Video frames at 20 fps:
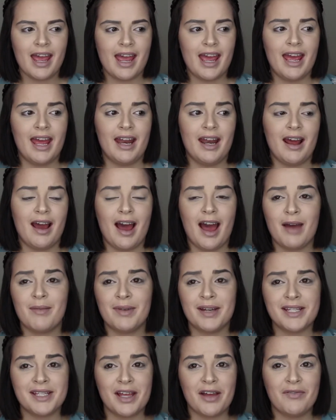and I
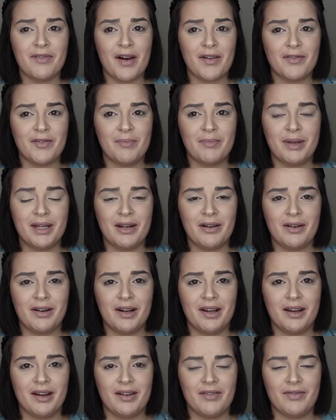myself haven't been on
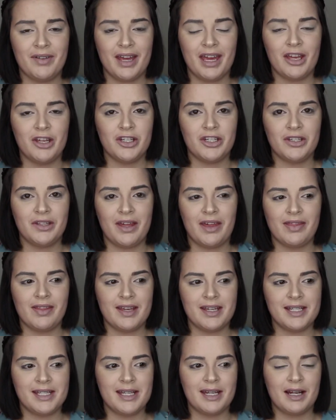a vacation like
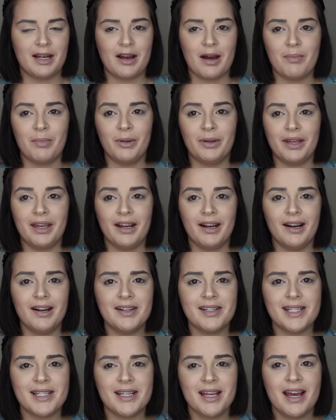this in a couple
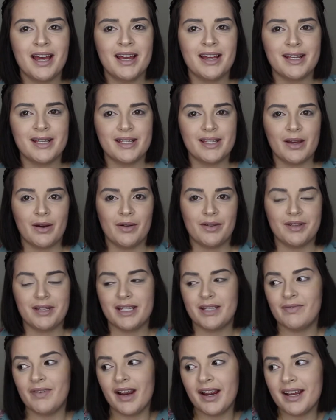years, so this
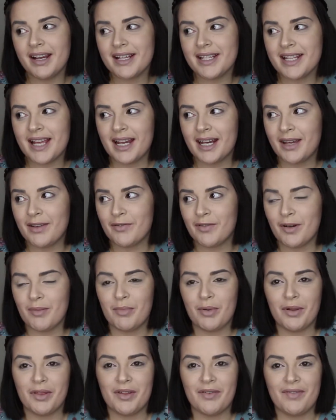is very exciting for
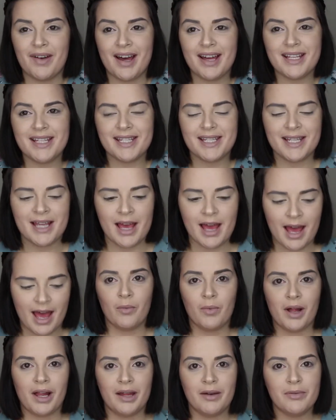both of us.
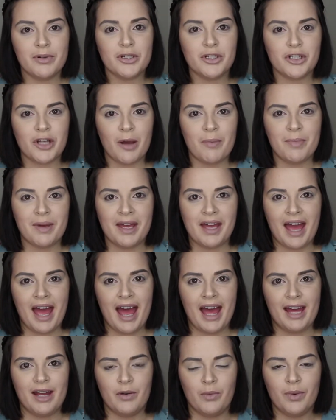While I was shopping
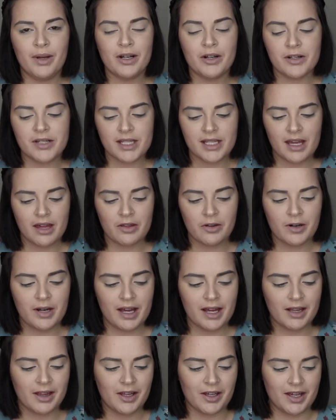at Winners the other
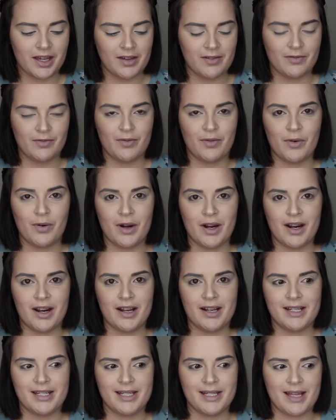day looking
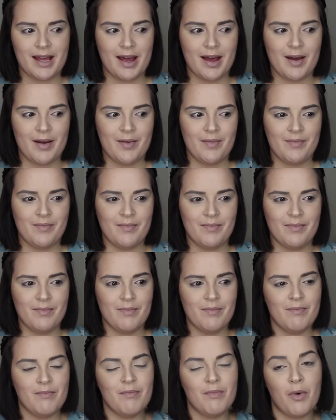for some
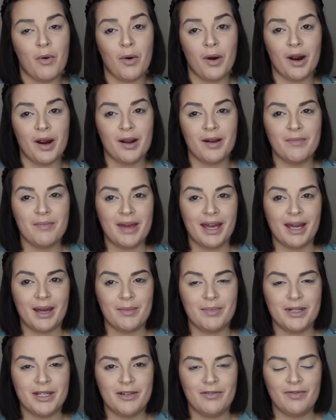more
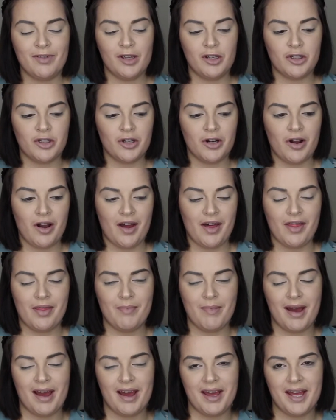makeup to feature on
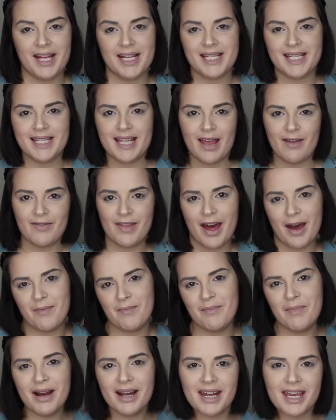my Save That
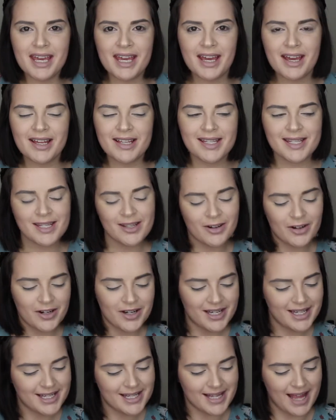Money
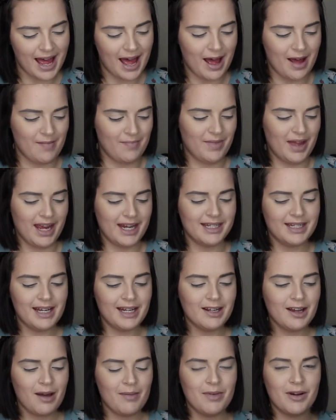series, I
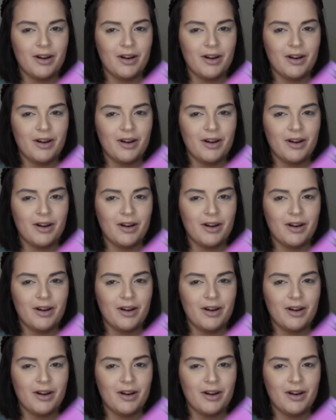did come